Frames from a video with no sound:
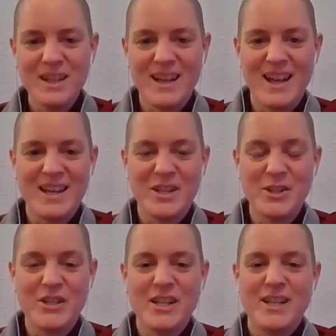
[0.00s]

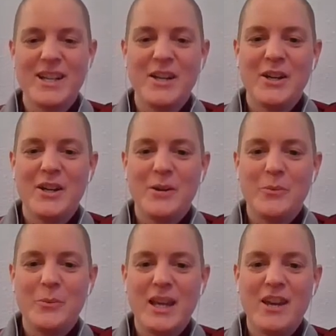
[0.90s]
And
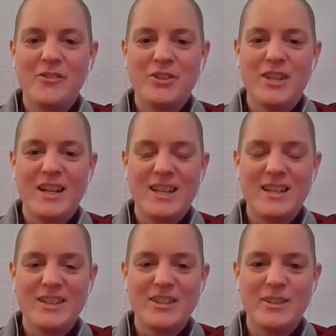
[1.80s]
we have studied